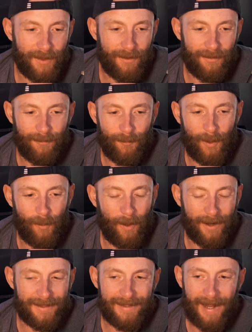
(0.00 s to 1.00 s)
will
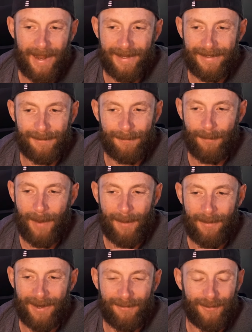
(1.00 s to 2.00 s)
want to say
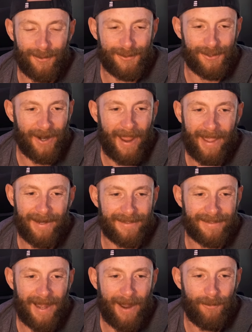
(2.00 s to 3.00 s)
maybe in the future, hey, this
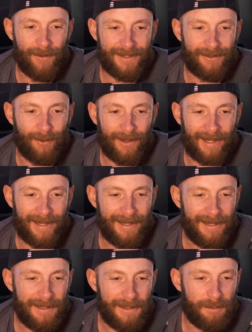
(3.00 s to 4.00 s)
guy was totally
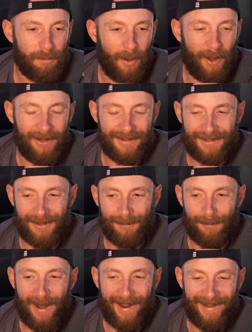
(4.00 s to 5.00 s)
sponsored
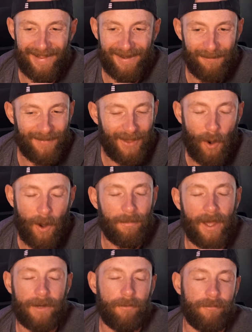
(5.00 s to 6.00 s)
by them. No, I'm
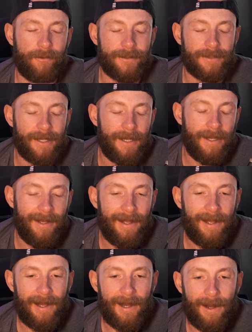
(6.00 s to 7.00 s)
not, of course.
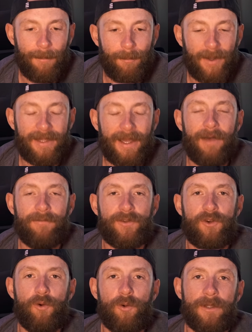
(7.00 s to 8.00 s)
But they have
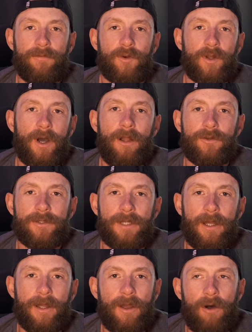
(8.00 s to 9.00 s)
cool different colors.
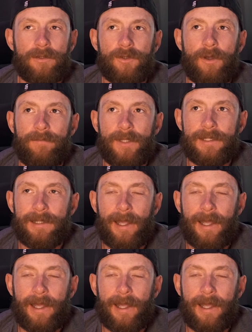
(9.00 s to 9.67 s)
They also have this like